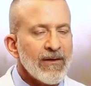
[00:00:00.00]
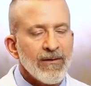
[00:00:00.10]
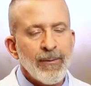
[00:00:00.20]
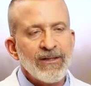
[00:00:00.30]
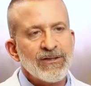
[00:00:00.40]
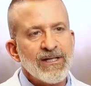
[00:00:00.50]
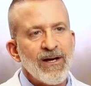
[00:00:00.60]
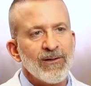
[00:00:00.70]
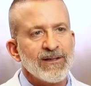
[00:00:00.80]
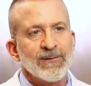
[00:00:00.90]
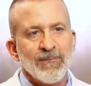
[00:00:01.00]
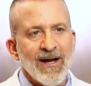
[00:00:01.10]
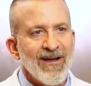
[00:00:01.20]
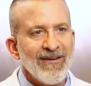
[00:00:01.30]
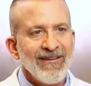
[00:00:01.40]
The patient now can
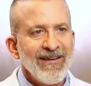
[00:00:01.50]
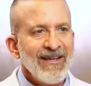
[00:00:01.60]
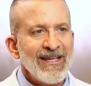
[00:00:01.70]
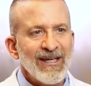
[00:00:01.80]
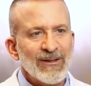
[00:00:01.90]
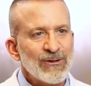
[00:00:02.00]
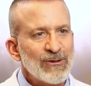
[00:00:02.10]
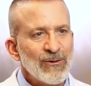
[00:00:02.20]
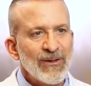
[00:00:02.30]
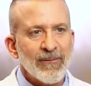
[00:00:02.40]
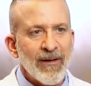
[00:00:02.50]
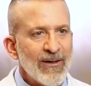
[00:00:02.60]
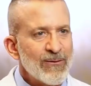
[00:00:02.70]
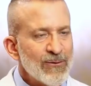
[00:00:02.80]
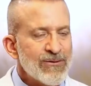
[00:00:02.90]
smile, he can chew, he can
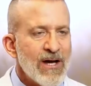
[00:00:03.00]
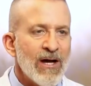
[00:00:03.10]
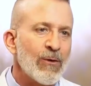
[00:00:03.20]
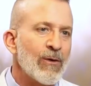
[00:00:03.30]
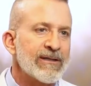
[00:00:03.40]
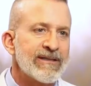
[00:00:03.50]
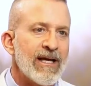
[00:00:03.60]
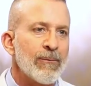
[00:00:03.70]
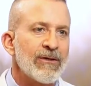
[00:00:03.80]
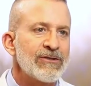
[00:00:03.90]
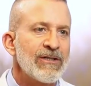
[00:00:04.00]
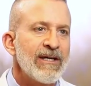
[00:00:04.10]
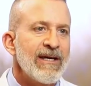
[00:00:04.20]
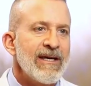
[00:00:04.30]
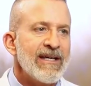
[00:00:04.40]
into a taco or a sandwich,
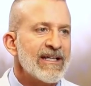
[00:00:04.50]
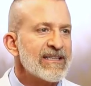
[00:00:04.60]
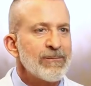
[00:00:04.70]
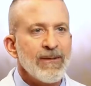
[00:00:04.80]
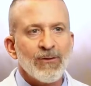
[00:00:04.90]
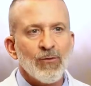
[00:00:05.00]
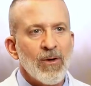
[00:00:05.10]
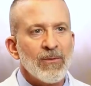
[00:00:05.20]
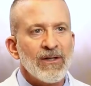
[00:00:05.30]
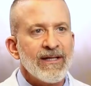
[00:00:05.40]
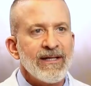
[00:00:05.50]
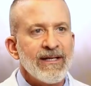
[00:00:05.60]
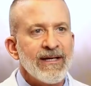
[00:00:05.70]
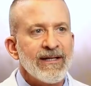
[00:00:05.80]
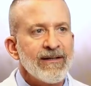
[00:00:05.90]
he can speak
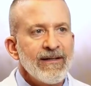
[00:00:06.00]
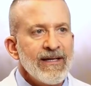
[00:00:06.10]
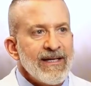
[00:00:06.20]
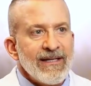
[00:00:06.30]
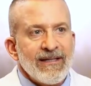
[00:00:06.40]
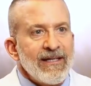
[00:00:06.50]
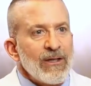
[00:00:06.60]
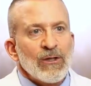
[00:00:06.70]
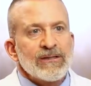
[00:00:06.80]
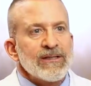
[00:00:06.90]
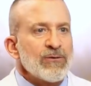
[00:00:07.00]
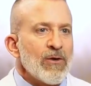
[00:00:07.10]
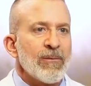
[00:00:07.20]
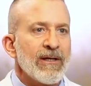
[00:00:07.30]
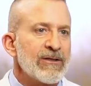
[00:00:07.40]
normally, he looks as
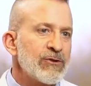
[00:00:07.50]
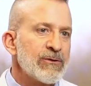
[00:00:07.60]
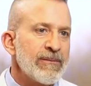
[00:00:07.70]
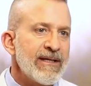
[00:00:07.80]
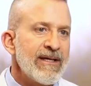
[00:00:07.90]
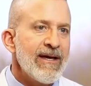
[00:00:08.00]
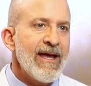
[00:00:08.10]
normal as you and me.